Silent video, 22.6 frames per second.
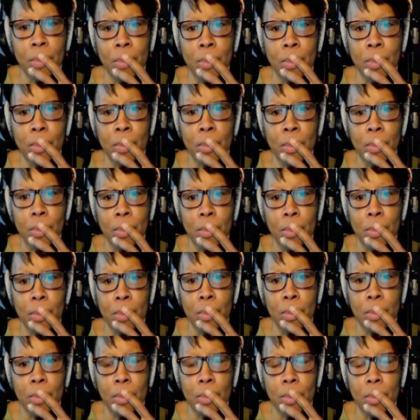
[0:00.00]

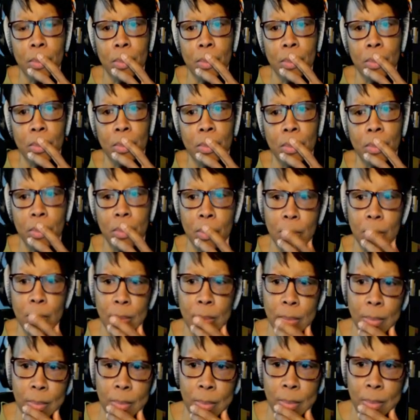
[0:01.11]

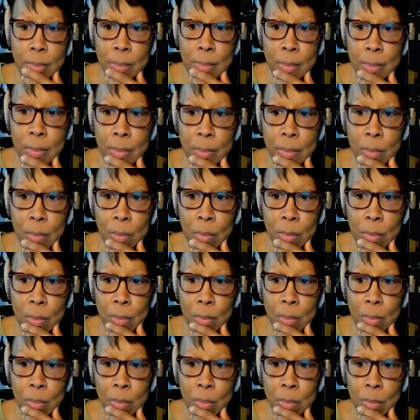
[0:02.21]

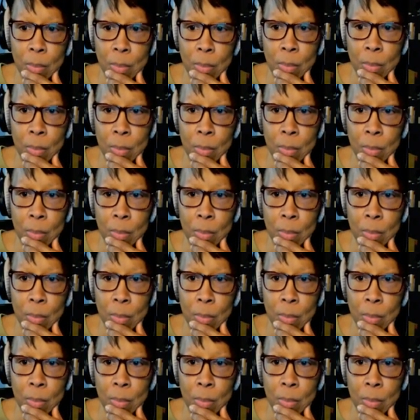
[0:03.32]
(silent)